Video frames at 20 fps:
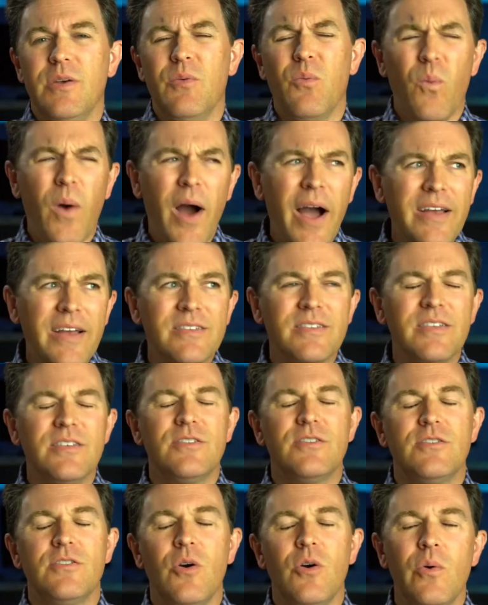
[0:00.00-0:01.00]
And why is
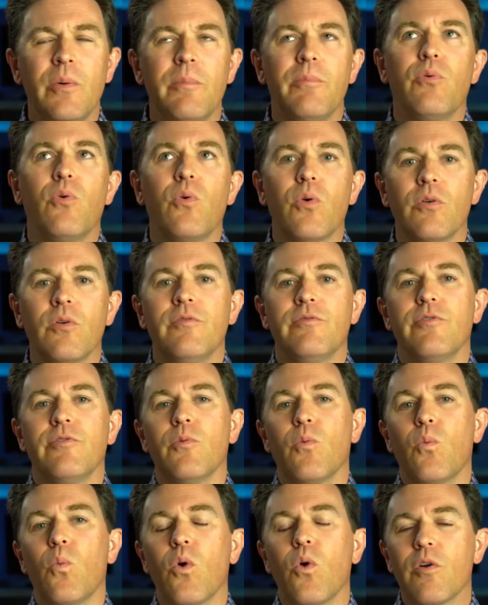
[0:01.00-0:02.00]
this so important
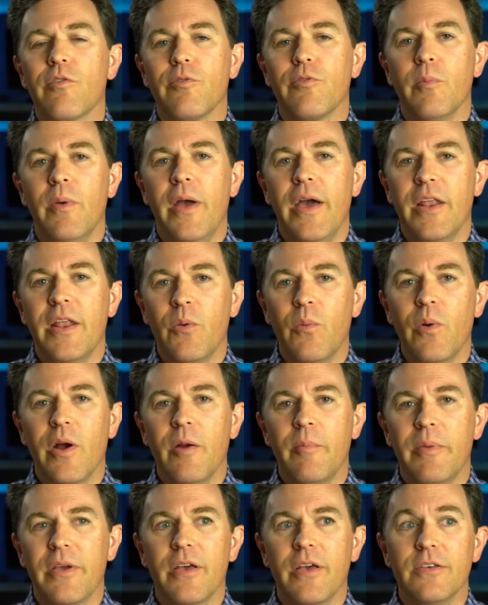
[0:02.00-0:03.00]
for work from
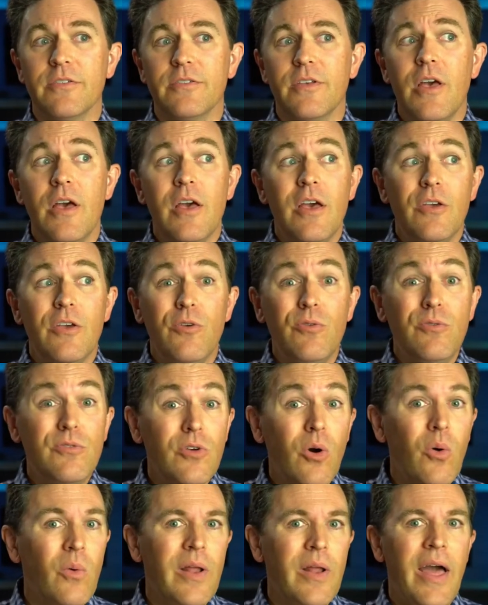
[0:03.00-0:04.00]
anywhere? Because you
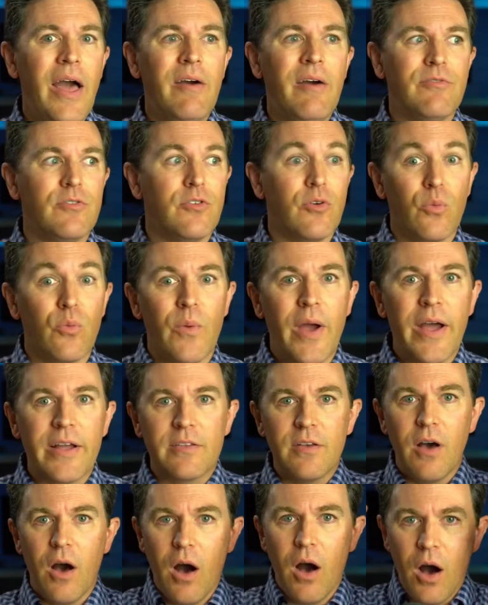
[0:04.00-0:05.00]
don't have
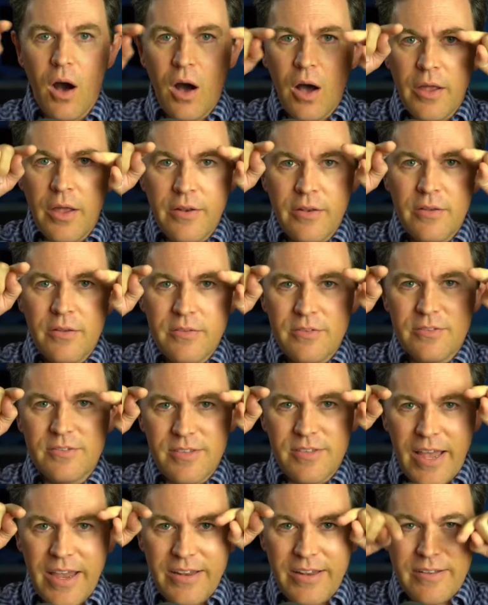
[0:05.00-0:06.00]
direct
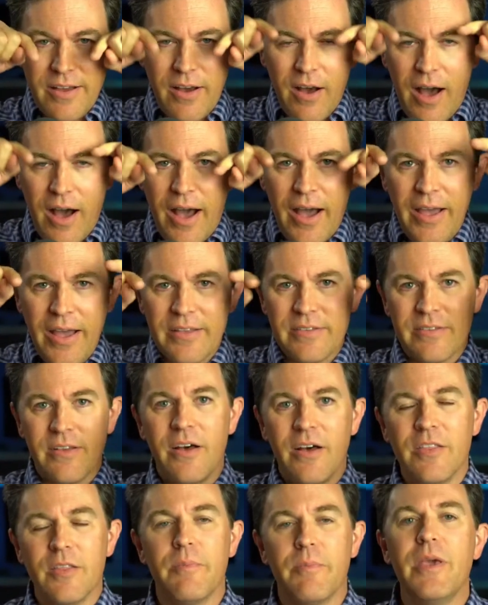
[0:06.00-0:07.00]
on-site, eyes
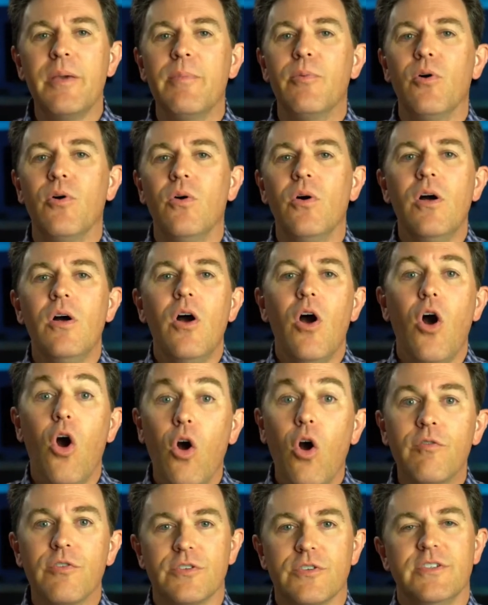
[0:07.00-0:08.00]
on the people
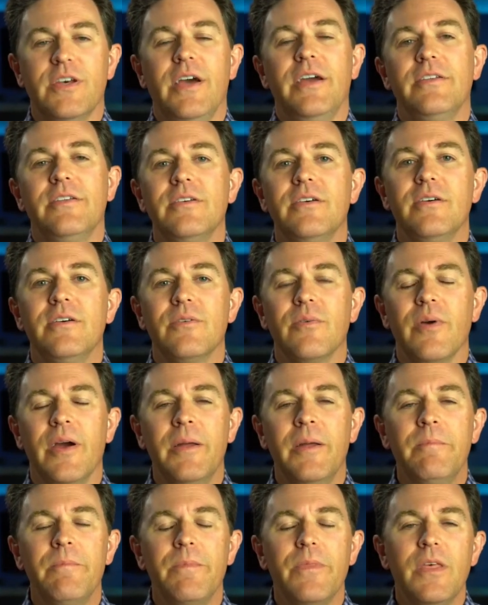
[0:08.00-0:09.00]
oversight,
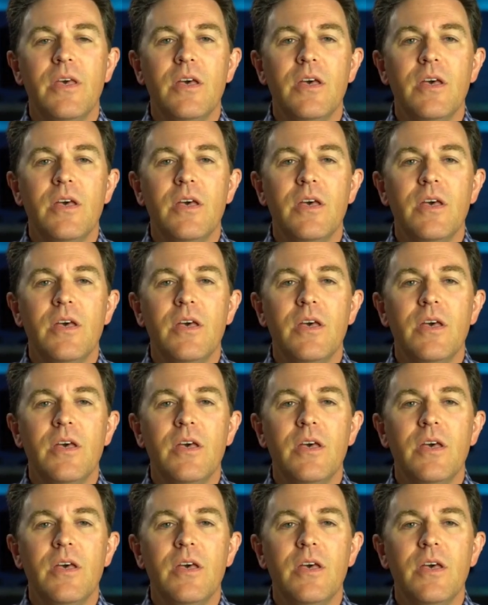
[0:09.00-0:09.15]
right?